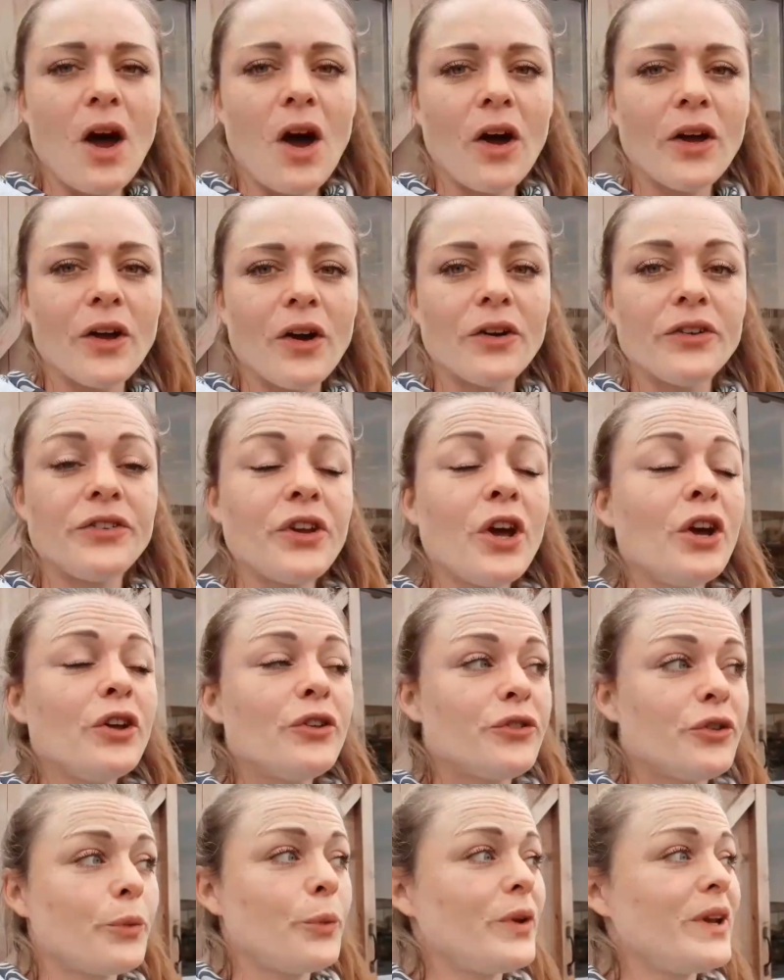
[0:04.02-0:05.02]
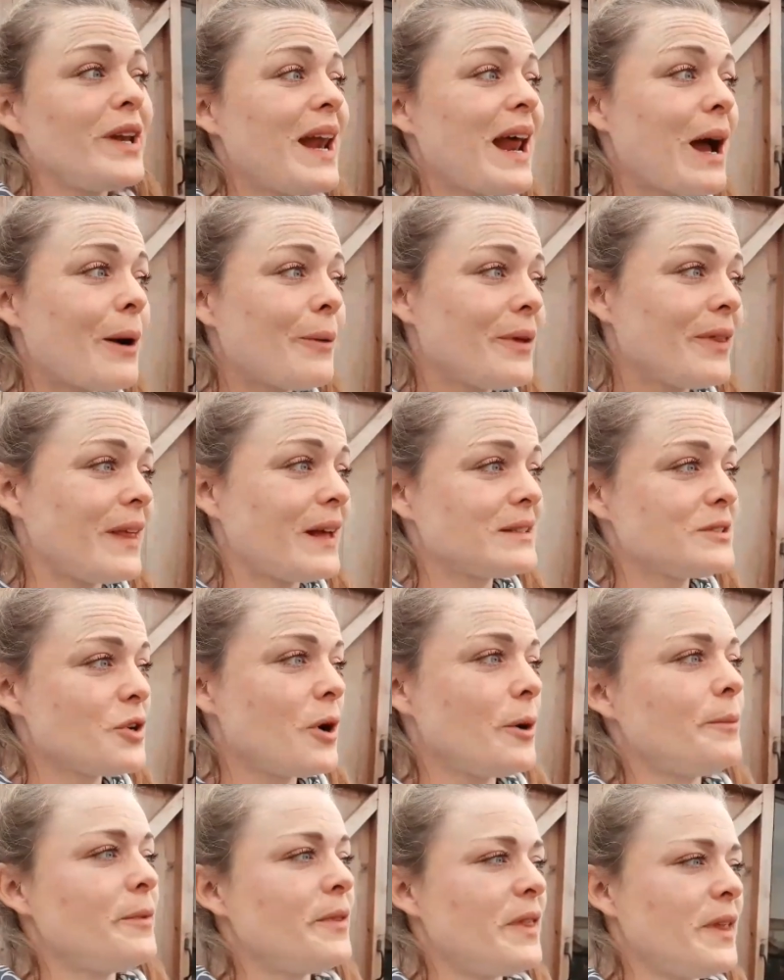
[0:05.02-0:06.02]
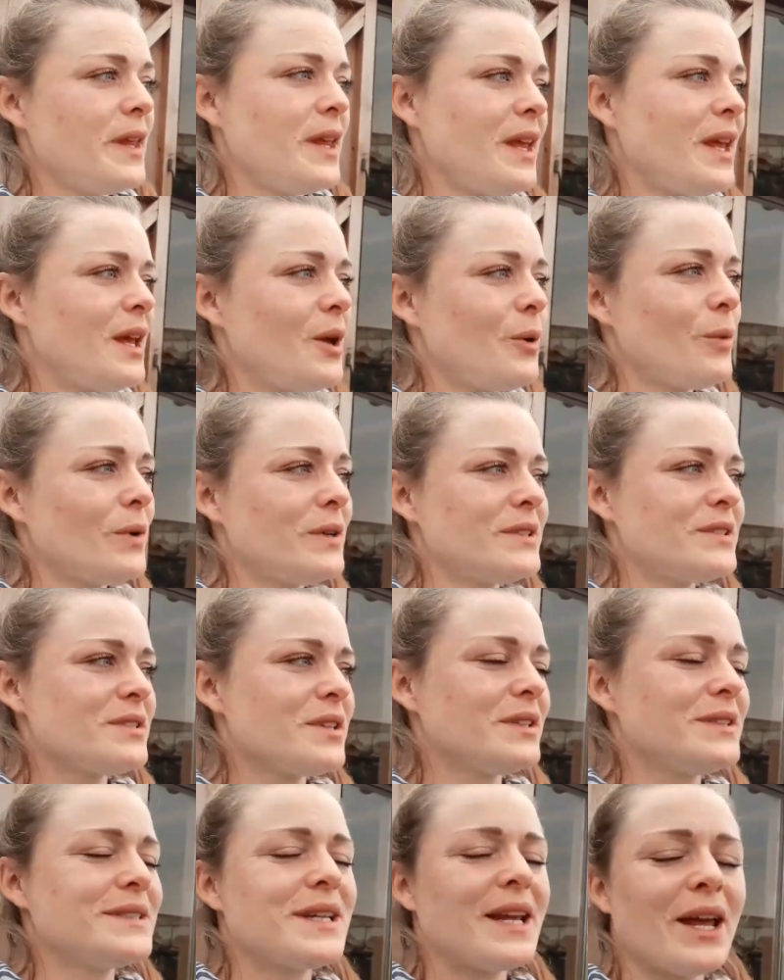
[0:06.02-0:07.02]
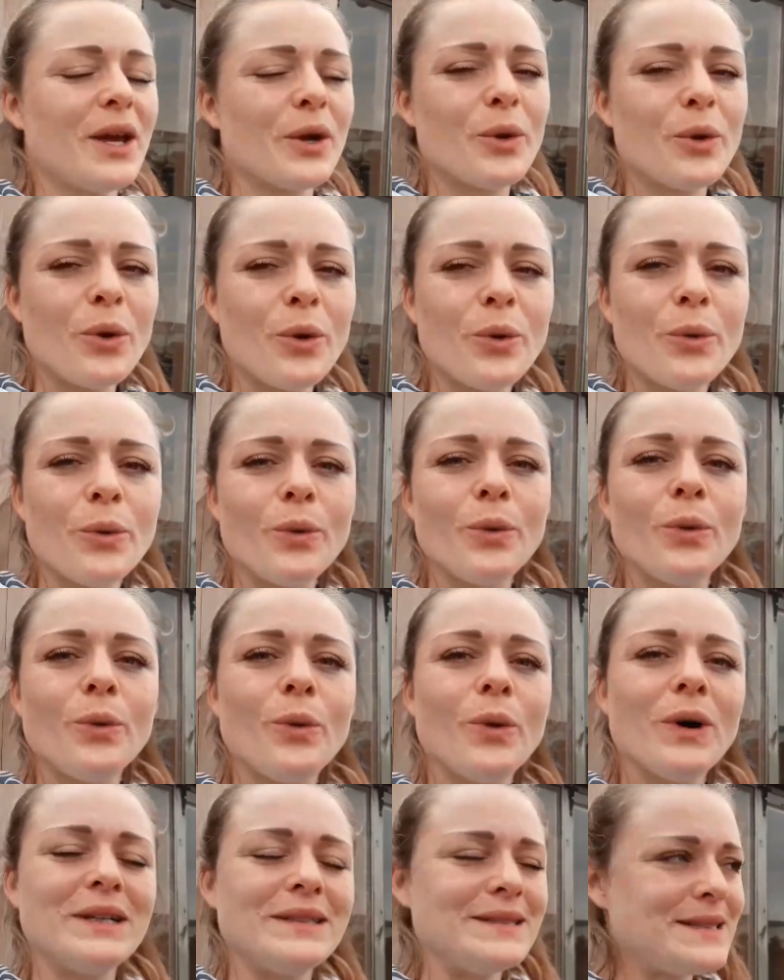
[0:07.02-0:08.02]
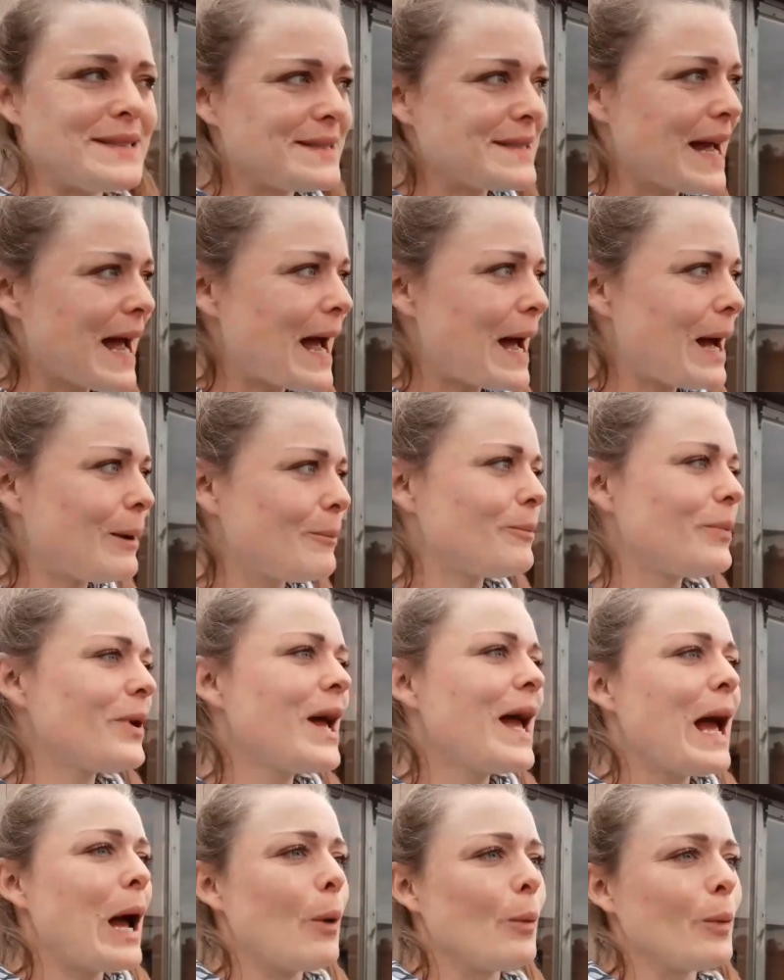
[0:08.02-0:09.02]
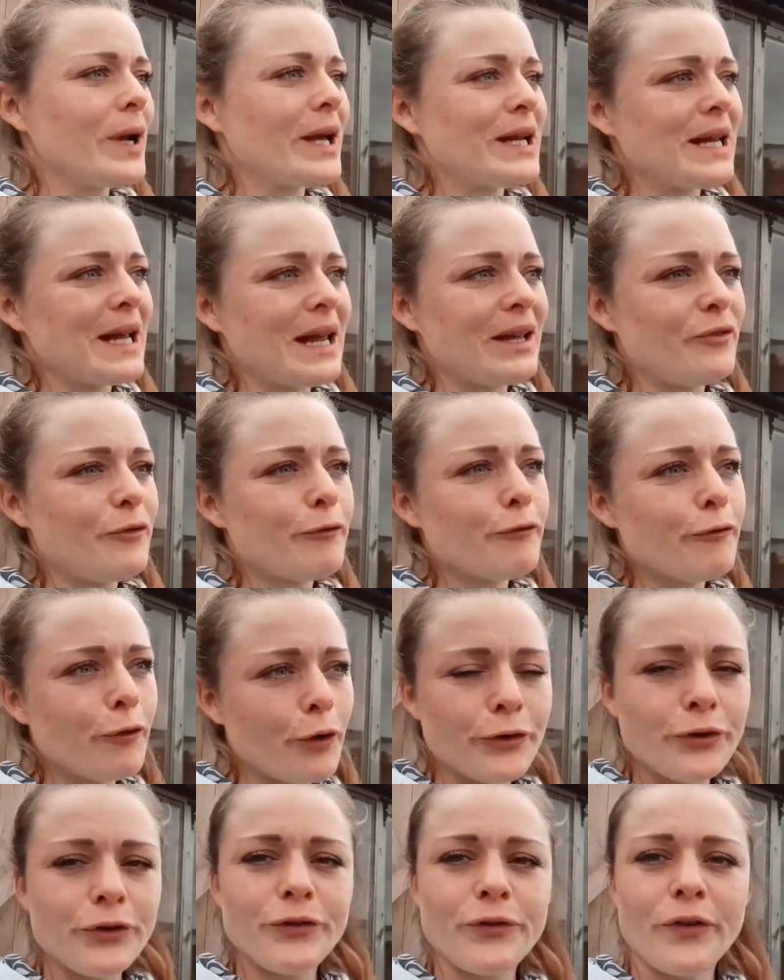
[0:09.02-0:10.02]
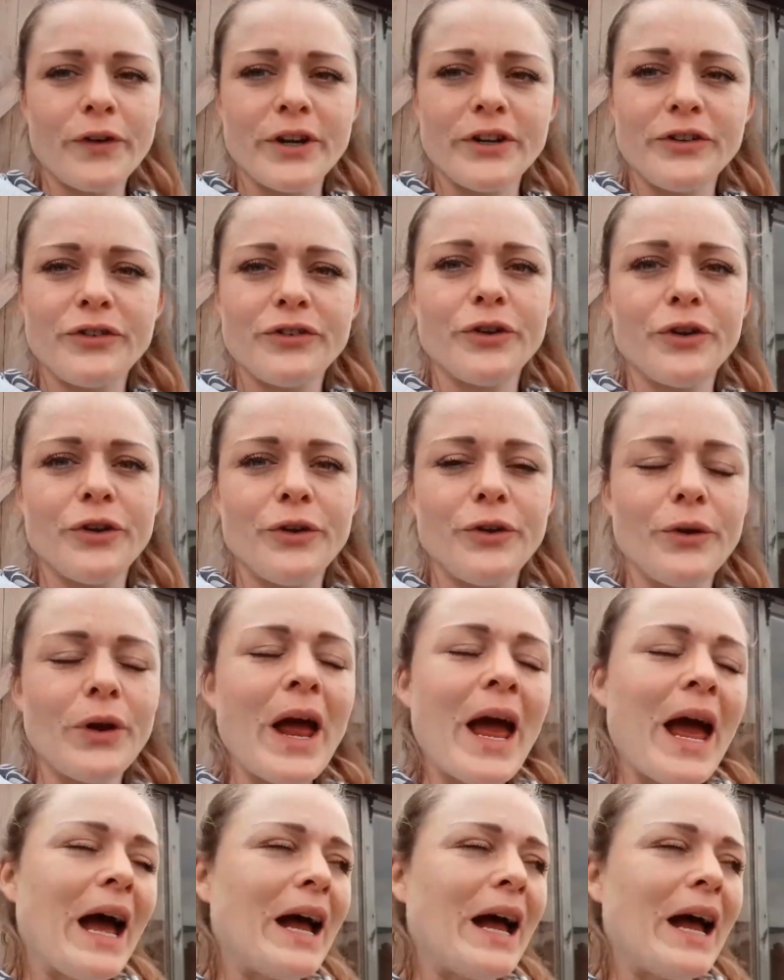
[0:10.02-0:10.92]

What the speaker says: Hi guys, so we're now at that time of the year where it's starting to get cool and damp and we're going to get frost very soon,